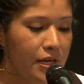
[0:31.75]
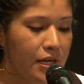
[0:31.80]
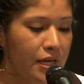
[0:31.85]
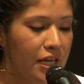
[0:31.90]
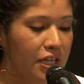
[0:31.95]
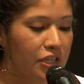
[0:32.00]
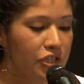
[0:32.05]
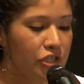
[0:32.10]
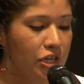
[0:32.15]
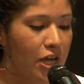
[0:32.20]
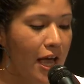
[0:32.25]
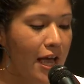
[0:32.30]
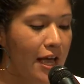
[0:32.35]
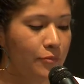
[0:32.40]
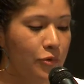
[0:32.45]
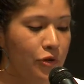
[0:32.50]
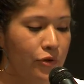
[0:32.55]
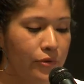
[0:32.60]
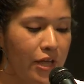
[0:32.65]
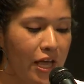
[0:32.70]
Each
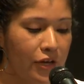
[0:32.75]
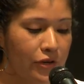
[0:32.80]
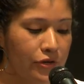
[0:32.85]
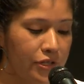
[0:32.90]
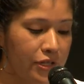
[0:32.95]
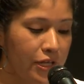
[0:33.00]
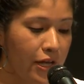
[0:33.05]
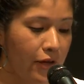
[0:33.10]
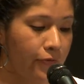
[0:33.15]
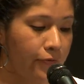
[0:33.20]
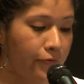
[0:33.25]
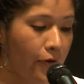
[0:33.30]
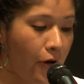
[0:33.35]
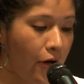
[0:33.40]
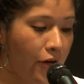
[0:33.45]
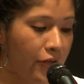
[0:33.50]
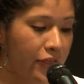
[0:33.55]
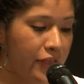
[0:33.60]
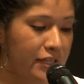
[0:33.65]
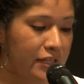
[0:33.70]
time you let yourself
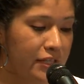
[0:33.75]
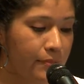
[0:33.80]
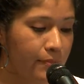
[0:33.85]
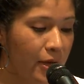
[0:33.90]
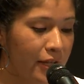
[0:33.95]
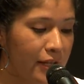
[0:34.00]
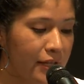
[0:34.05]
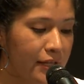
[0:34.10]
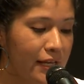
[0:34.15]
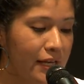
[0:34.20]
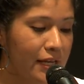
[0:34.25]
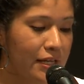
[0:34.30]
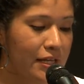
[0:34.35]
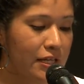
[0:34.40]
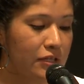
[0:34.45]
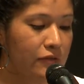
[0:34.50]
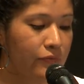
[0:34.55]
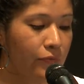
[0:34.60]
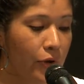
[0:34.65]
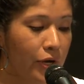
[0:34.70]
fall, the stability in
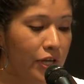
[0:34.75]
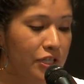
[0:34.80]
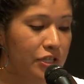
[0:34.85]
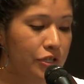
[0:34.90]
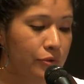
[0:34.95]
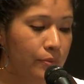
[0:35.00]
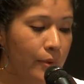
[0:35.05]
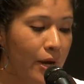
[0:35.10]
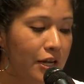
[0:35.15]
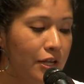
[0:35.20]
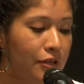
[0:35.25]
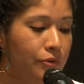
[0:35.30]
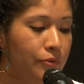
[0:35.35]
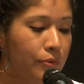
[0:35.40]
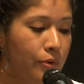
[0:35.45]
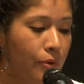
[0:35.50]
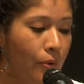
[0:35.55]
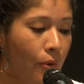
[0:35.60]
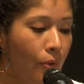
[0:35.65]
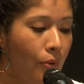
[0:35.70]
his voice threaded
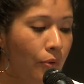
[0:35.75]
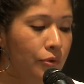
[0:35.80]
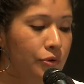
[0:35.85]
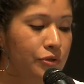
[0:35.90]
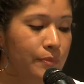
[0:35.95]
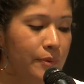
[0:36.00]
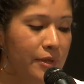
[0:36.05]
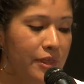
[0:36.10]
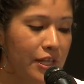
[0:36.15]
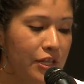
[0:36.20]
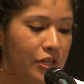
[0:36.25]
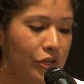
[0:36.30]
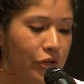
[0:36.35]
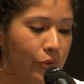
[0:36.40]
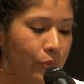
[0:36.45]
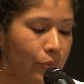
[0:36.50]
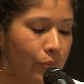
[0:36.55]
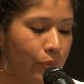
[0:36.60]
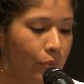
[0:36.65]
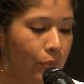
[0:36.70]
through the holes within
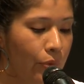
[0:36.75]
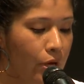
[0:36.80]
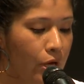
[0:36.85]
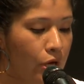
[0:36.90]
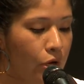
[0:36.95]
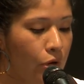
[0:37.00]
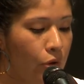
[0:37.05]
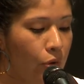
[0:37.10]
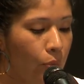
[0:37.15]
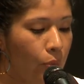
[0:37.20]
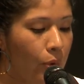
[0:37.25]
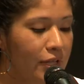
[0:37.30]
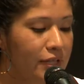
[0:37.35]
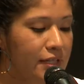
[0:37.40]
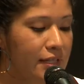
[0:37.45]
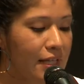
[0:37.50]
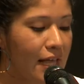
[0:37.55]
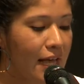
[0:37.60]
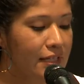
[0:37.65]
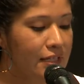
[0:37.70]
you.
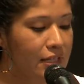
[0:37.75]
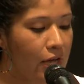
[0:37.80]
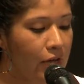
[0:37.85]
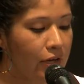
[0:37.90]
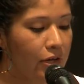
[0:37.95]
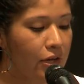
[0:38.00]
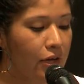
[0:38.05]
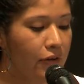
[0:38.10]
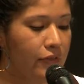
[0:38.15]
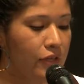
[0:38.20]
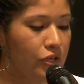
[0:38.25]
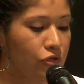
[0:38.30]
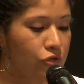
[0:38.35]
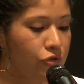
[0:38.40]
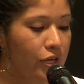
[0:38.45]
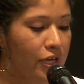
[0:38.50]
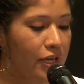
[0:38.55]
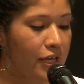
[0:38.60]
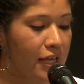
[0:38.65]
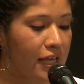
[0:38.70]
One slight tug of the
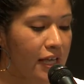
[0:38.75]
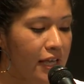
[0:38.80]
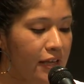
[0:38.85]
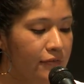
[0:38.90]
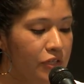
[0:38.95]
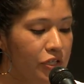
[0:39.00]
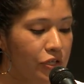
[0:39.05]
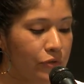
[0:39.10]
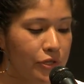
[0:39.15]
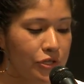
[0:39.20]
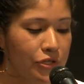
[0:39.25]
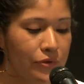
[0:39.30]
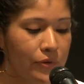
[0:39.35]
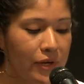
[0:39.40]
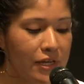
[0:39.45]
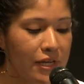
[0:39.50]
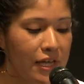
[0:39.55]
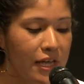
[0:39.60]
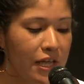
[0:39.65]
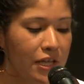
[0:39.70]
string heaved you into
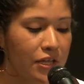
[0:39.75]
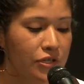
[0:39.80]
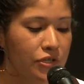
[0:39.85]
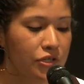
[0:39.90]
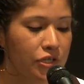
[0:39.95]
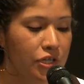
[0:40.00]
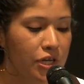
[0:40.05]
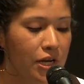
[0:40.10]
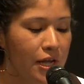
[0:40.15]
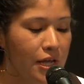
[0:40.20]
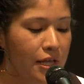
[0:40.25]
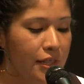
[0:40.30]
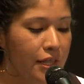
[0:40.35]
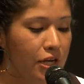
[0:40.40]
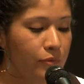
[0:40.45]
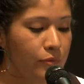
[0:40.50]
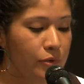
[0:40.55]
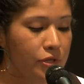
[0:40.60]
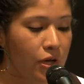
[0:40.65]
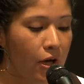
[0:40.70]
unhinged,
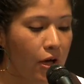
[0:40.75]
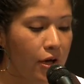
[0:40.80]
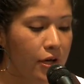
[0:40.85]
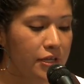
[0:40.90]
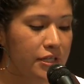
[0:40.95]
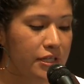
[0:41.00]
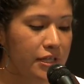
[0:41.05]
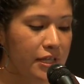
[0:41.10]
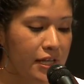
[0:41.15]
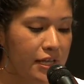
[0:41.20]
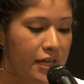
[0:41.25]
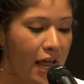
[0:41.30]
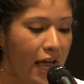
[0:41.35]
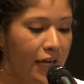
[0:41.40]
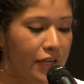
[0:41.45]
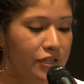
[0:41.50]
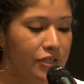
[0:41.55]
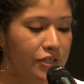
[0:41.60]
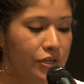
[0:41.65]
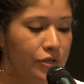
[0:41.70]
then it was on to the
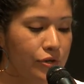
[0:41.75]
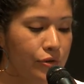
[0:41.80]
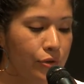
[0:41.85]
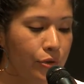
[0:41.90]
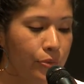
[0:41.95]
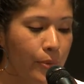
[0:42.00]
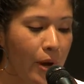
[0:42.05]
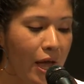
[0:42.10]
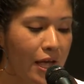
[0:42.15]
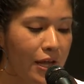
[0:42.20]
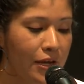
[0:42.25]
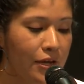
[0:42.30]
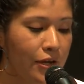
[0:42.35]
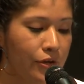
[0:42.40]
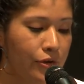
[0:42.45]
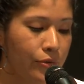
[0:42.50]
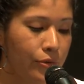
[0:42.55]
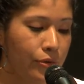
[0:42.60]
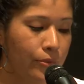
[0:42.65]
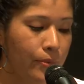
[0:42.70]
next, a new thread,
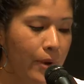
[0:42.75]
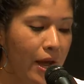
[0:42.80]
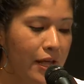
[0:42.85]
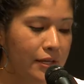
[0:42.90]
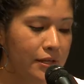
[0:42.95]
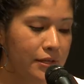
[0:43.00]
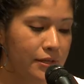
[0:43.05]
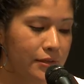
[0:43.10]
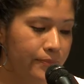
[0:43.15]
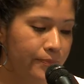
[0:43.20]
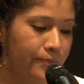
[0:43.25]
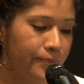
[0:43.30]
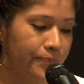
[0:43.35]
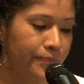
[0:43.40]
a new threat.